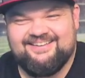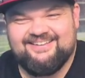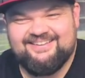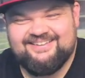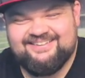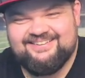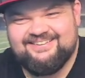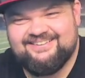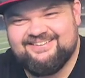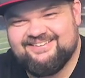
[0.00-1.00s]

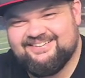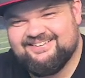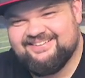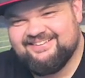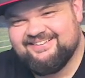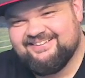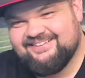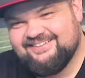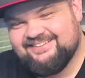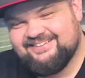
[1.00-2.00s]

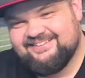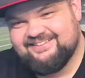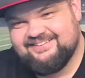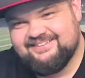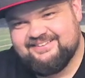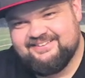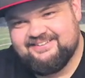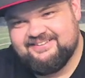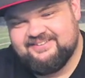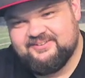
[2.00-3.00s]

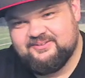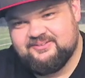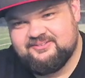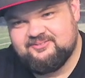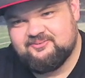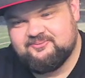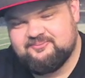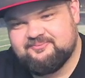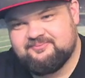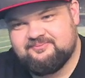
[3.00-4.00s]

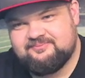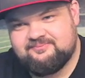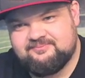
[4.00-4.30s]
This person isn't speaking.